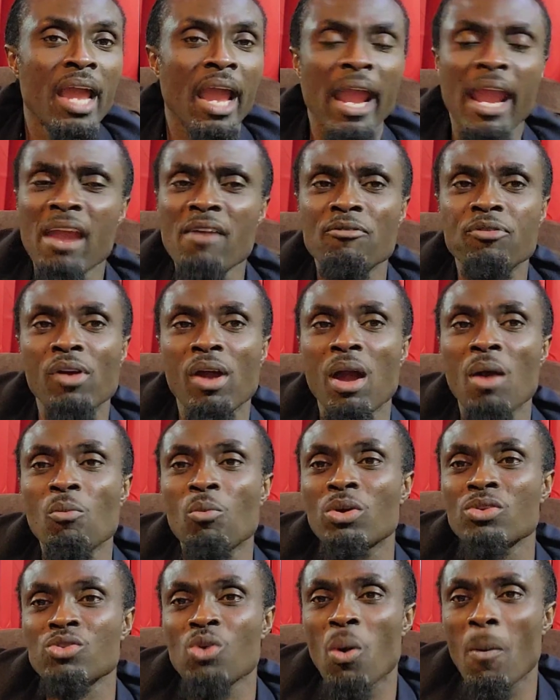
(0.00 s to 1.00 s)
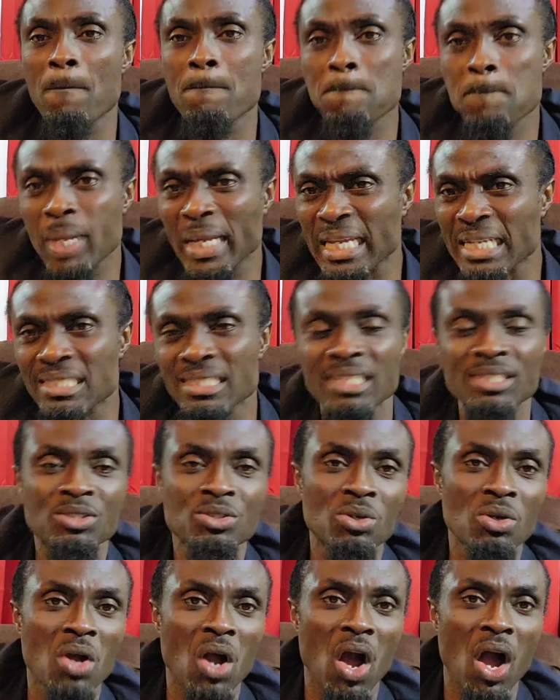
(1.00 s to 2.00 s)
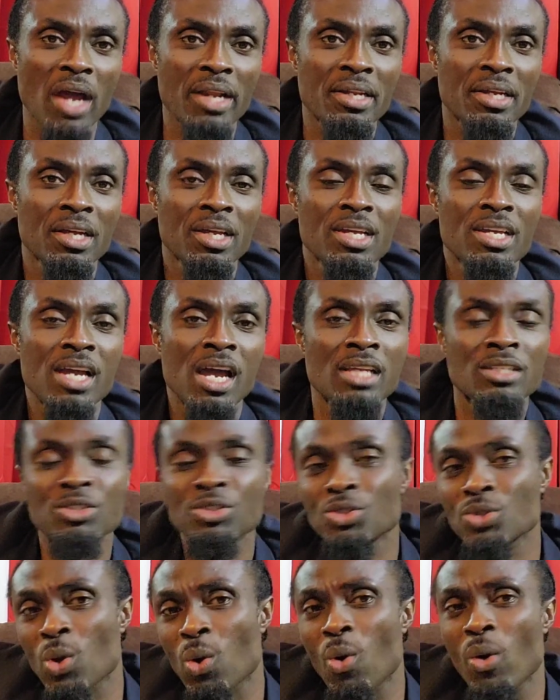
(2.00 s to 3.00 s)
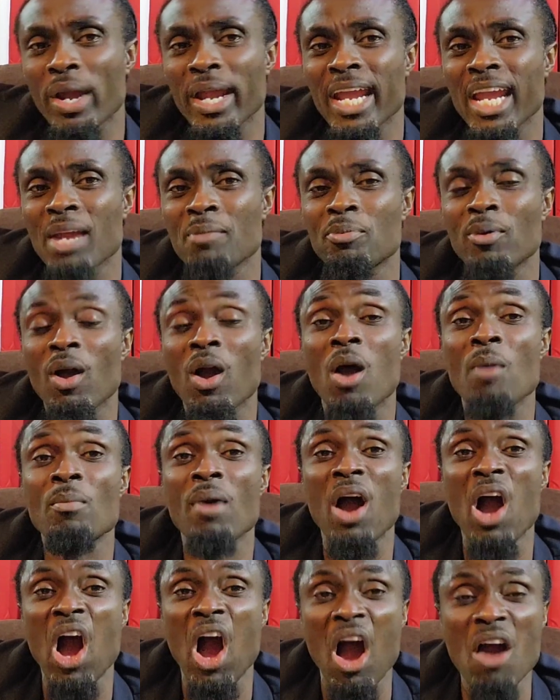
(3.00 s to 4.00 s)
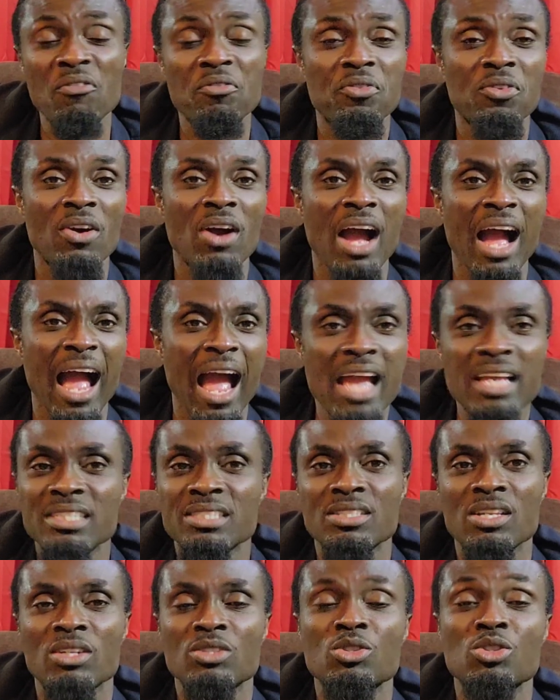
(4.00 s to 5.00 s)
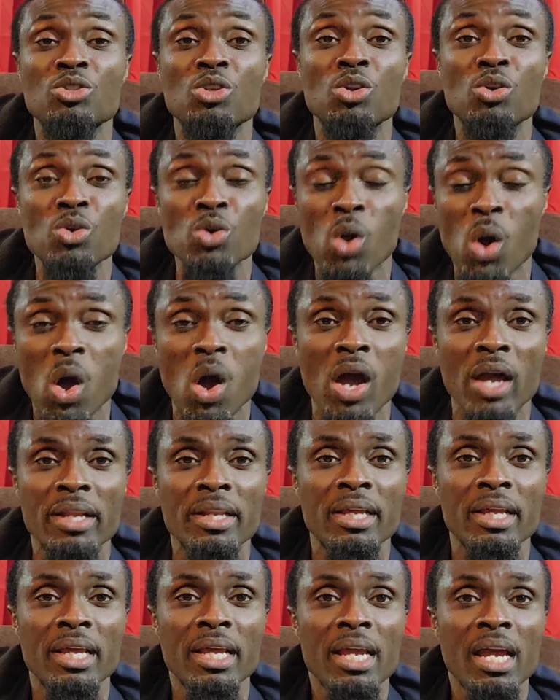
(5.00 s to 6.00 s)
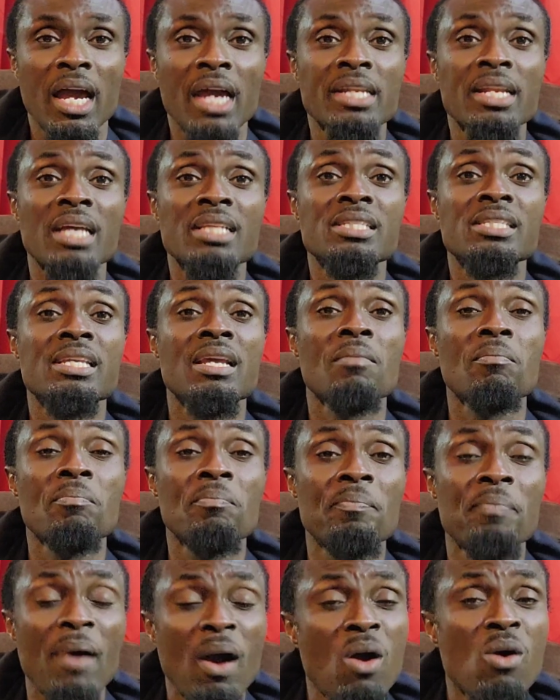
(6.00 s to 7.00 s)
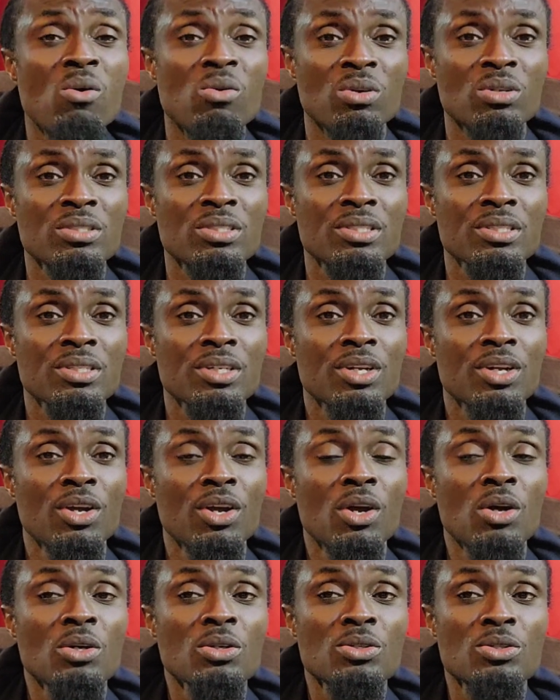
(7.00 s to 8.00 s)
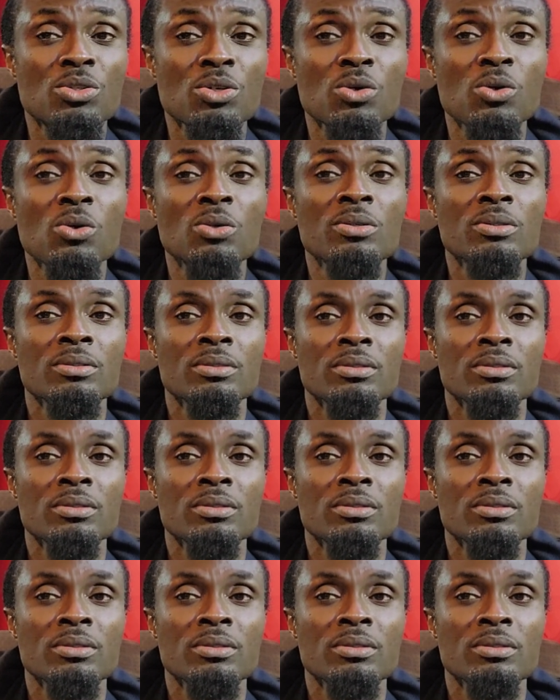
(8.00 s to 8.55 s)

Abraham was obedient to God. And so Abraham offered Isaac to the Lord. And as he abode, to